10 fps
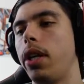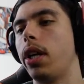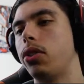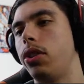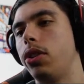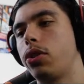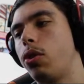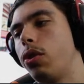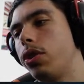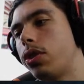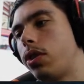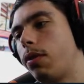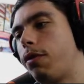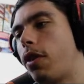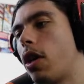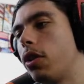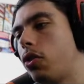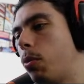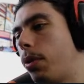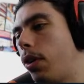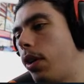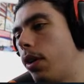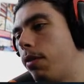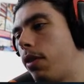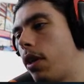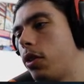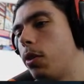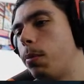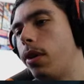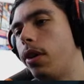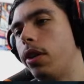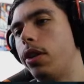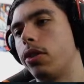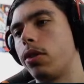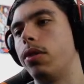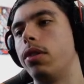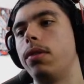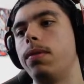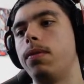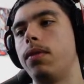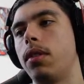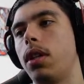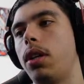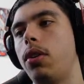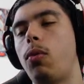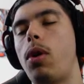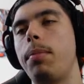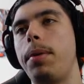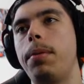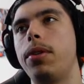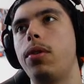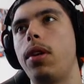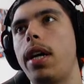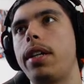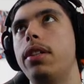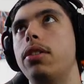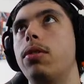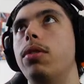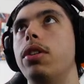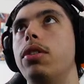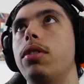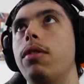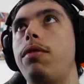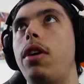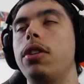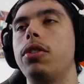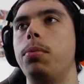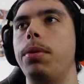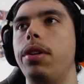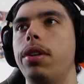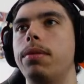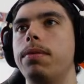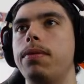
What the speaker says: Yes, Discord is far superior Discord. I don't know why people don't like Discord, it's far superior.